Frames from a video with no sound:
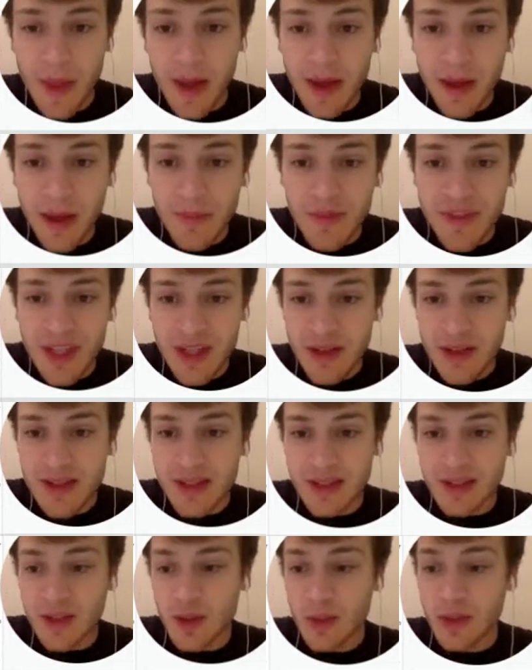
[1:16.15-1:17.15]
tell us
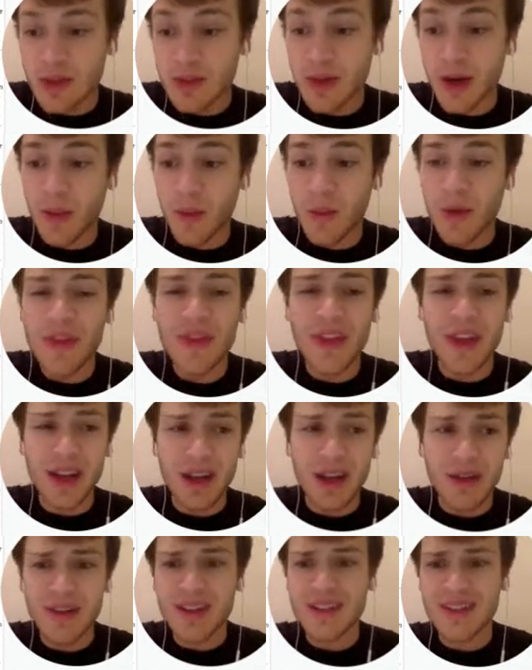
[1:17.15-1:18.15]
a little bit about what that
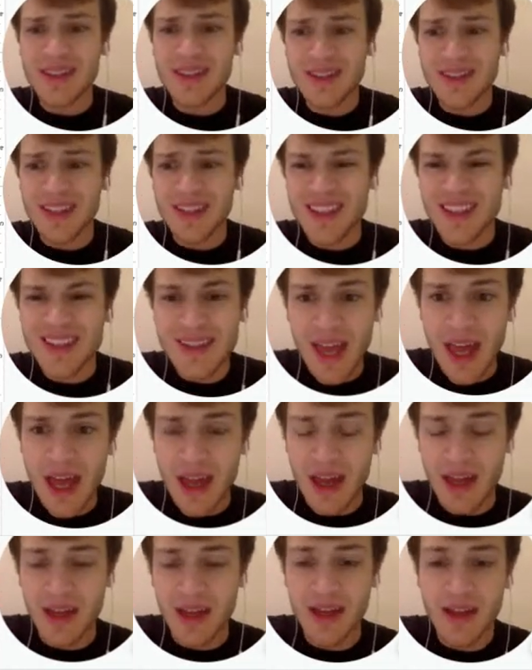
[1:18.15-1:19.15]
evidence is
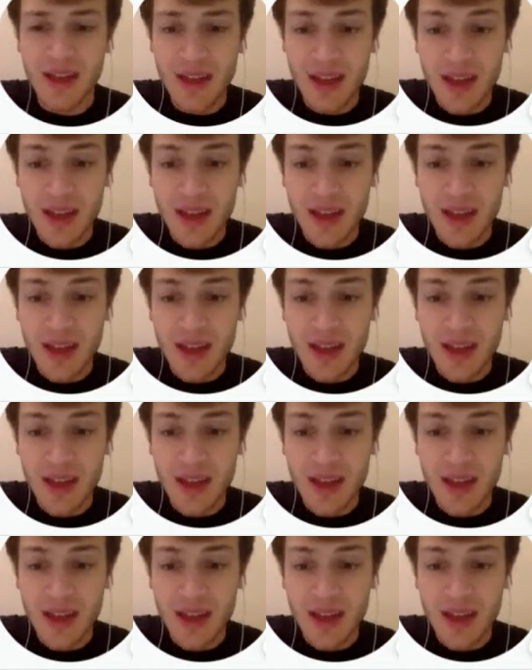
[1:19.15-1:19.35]
saying.